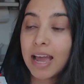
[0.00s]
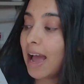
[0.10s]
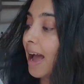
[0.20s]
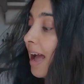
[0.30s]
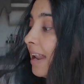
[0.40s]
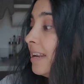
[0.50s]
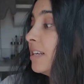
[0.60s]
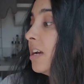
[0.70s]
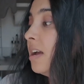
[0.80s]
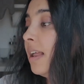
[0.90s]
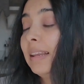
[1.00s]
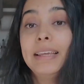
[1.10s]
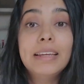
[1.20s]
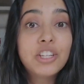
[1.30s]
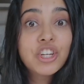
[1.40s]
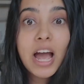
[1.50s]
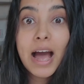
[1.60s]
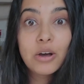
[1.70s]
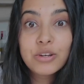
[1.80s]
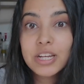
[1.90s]
and leek
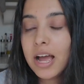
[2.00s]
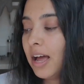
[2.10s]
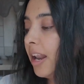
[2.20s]
chowder.